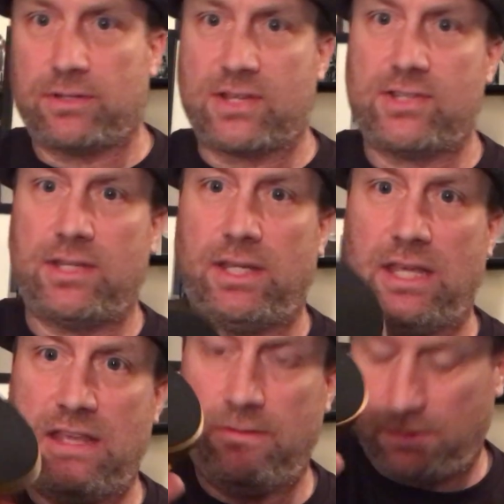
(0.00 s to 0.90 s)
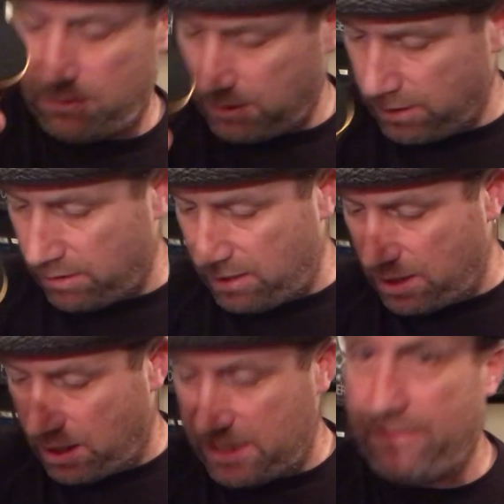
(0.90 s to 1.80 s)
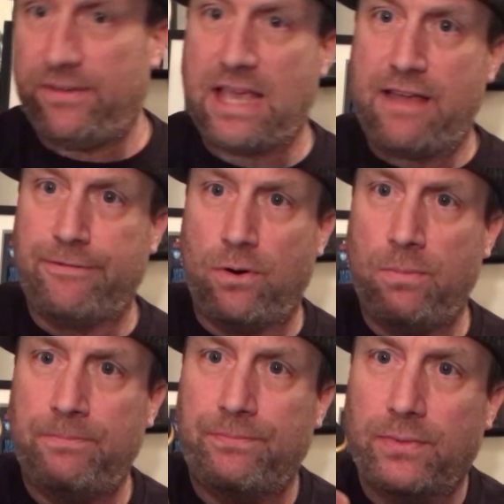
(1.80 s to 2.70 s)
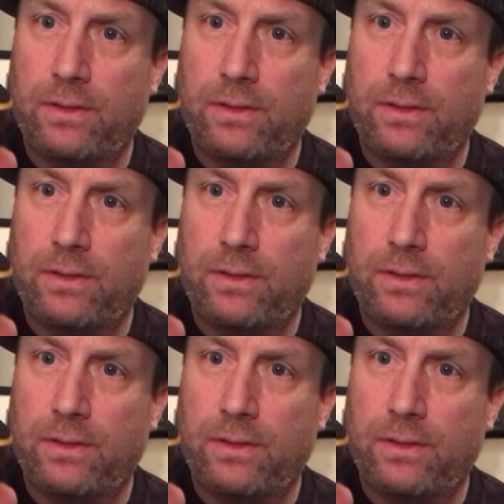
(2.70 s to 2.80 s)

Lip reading: This is the EVA foam.